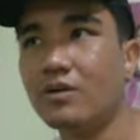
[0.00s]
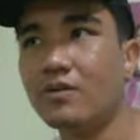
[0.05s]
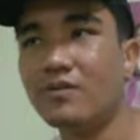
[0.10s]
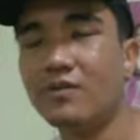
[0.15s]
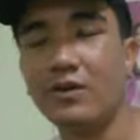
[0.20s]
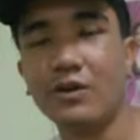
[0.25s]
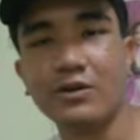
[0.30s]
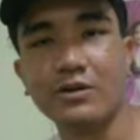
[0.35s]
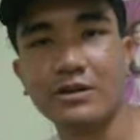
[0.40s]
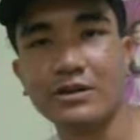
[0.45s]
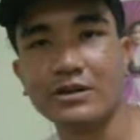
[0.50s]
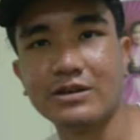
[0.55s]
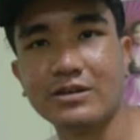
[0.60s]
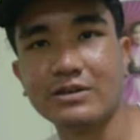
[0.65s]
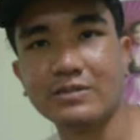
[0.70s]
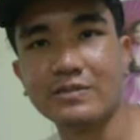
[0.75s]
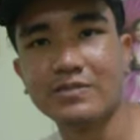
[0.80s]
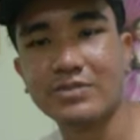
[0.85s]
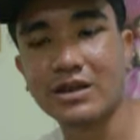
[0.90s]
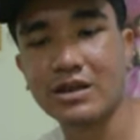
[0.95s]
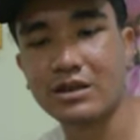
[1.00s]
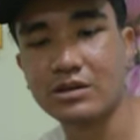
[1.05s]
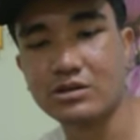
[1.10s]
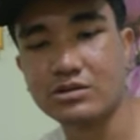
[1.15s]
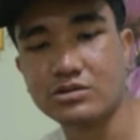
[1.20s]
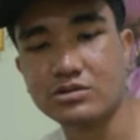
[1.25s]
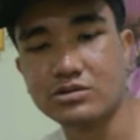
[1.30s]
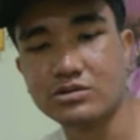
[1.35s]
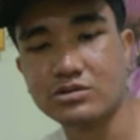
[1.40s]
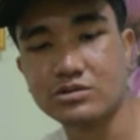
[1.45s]
vlogging,
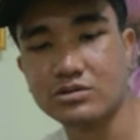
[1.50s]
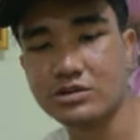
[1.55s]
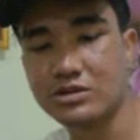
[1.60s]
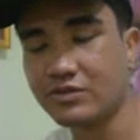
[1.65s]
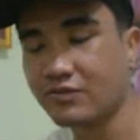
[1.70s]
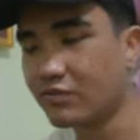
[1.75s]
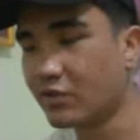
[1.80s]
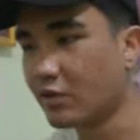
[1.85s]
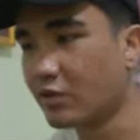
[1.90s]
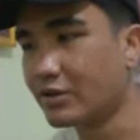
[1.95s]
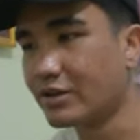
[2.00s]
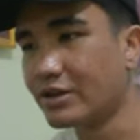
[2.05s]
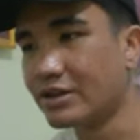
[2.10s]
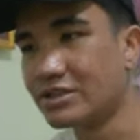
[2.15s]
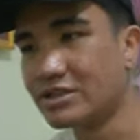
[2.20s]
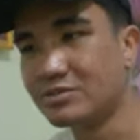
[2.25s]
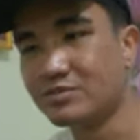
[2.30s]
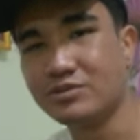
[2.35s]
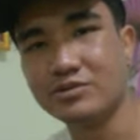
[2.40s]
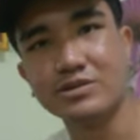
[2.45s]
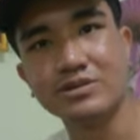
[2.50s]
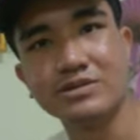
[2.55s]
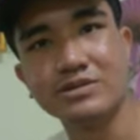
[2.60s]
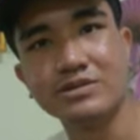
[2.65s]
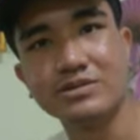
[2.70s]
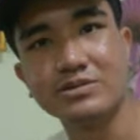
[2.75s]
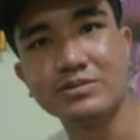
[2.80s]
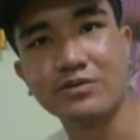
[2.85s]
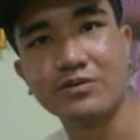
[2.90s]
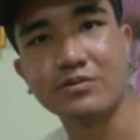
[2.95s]
through this vlogging experience
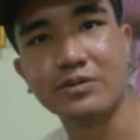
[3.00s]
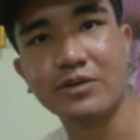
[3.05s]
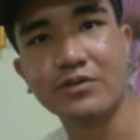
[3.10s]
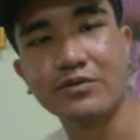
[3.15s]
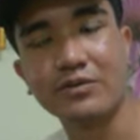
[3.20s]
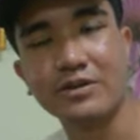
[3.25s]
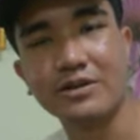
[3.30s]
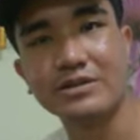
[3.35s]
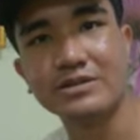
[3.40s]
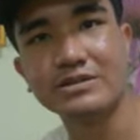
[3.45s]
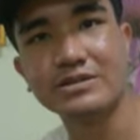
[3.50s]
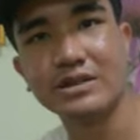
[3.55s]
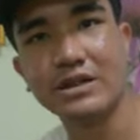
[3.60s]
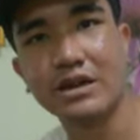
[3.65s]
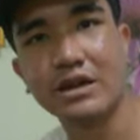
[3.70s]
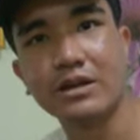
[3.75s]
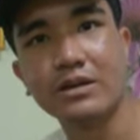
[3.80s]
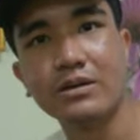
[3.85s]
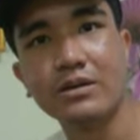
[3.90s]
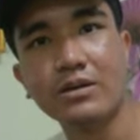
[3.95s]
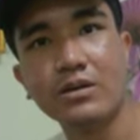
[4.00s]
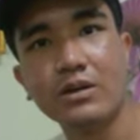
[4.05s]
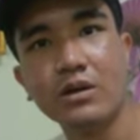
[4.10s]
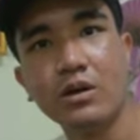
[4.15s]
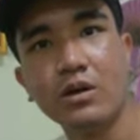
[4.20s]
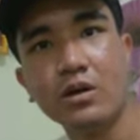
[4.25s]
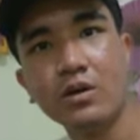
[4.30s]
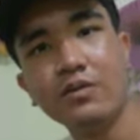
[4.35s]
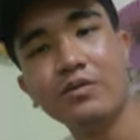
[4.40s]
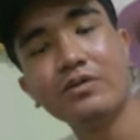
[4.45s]
with my friends, and
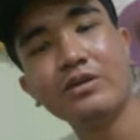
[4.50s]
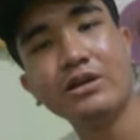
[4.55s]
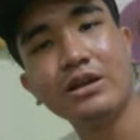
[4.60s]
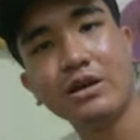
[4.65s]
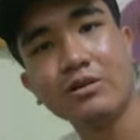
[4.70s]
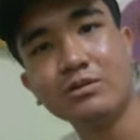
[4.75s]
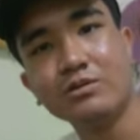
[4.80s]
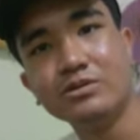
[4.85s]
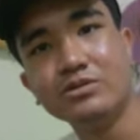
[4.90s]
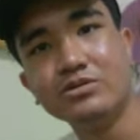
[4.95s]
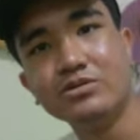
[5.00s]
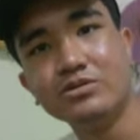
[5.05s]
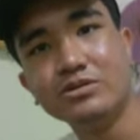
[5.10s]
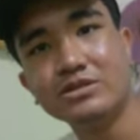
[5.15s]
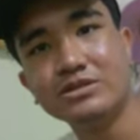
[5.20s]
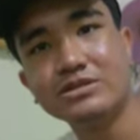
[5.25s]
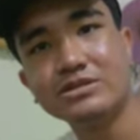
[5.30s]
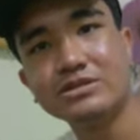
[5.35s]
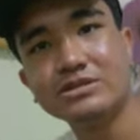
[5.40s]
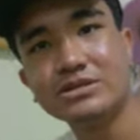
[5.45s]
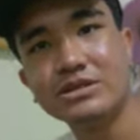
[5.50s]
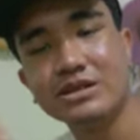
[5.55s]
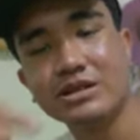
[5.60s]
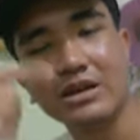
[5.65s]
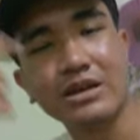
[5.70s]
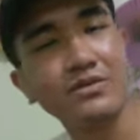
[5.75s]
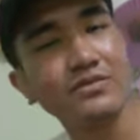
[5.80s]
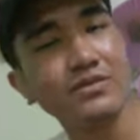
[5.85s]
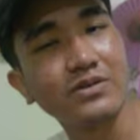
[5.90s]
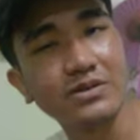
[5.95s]
hopefully I won't do this
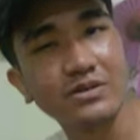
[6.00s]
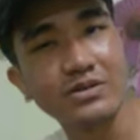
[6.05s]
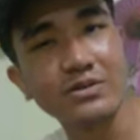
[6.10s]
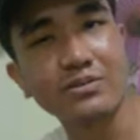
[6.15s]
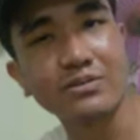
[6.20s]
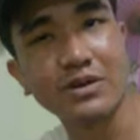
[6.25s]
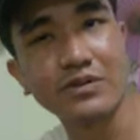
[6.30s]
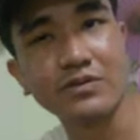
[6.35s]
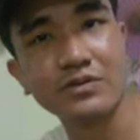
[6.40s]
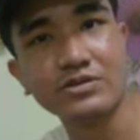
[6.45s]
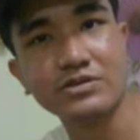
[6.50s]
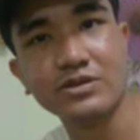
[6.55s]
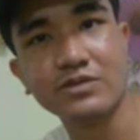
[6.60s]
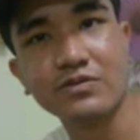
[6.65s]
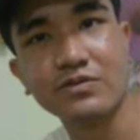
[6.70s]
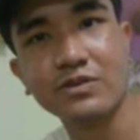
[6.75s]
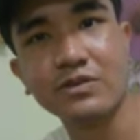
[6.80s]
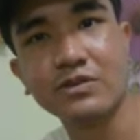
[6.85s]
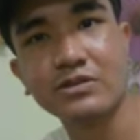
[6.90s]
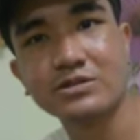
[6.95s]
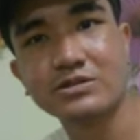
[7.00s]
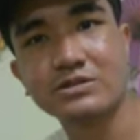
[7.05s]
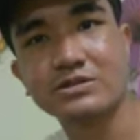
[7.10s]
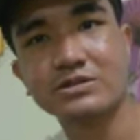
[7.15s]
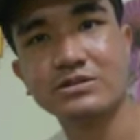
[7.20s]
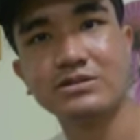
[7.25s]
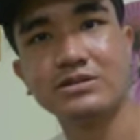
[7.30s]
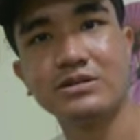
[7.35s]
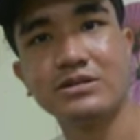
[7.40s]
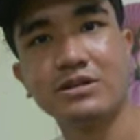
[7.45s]
again for my future
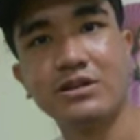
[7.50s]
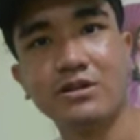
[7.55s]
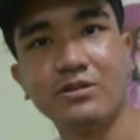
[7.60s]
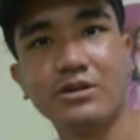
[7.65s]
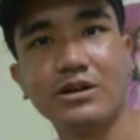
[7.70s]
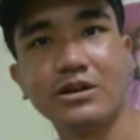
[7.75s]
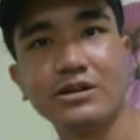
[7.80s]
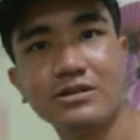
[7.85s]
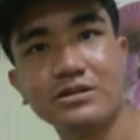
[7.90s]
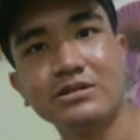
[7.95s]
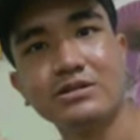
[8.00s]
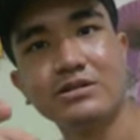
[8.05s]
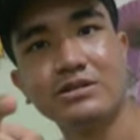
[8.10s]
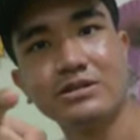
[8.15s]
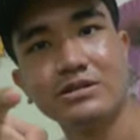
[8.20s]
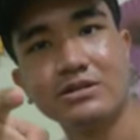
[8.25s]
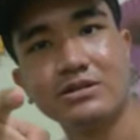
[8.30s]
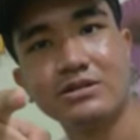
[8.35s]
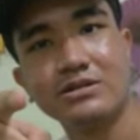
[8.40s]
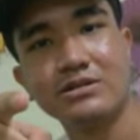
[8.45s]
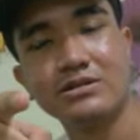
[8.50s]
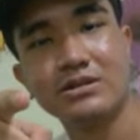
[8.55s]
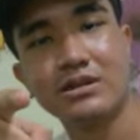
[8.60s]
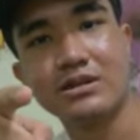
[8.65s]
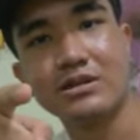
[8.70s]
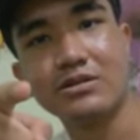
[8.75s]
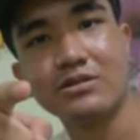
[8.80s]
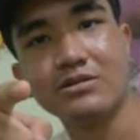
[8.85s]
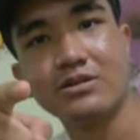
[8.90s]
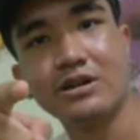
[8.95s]
vlogs. Alright,
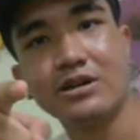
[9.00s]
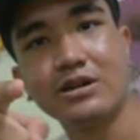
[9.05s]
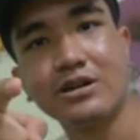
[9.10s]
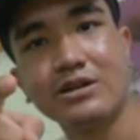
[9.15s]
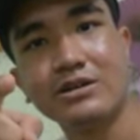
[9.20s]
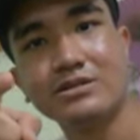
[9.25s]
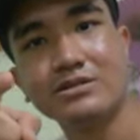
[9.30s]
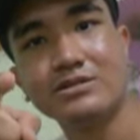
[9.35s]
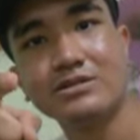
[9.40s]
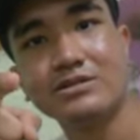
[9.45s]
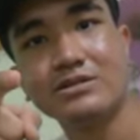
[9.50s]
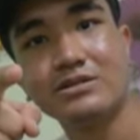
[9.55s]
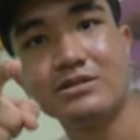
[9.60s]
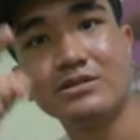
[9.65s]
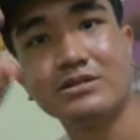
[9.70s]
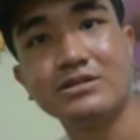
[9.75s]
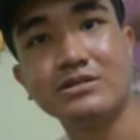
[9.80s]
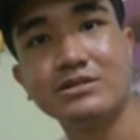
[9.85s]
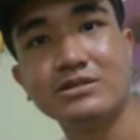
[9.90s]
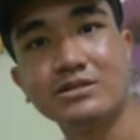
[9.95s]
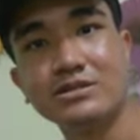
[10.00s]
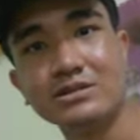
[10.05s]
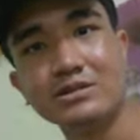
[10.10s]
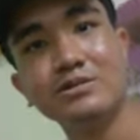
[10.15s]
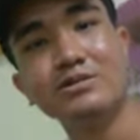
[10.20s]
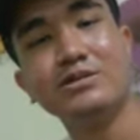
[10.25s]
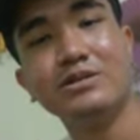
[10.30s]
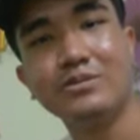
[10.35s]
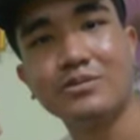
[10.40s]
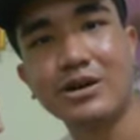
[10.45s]
thank you guys. See
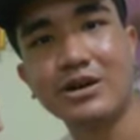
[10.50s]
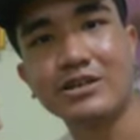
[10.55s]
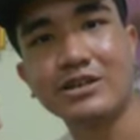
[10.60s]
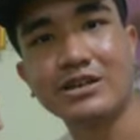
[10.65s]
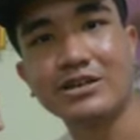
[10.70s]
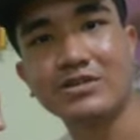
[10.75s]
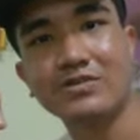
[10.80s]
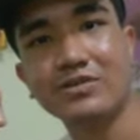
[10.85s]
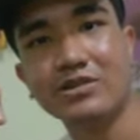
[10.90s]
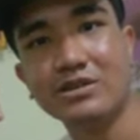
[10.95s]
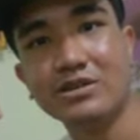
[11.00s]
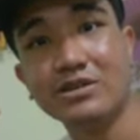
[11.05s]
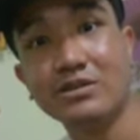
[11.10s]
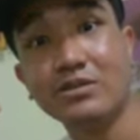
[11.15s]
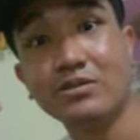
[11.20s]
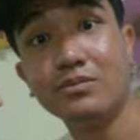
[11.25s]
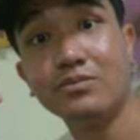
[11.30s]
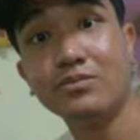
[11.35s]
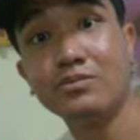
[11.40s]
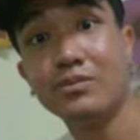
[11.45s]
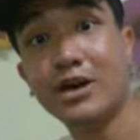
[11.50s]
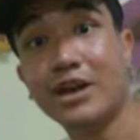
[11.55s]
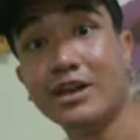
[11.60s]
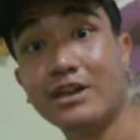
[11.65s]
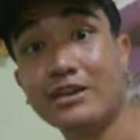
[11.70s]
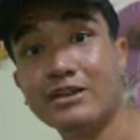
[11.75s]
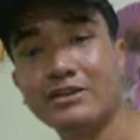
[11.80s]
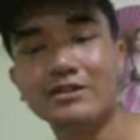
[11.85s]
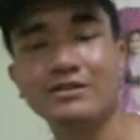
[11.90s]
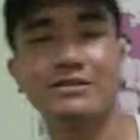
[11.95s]
you in my next video.
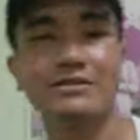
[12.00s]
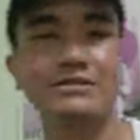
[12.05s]
Bye.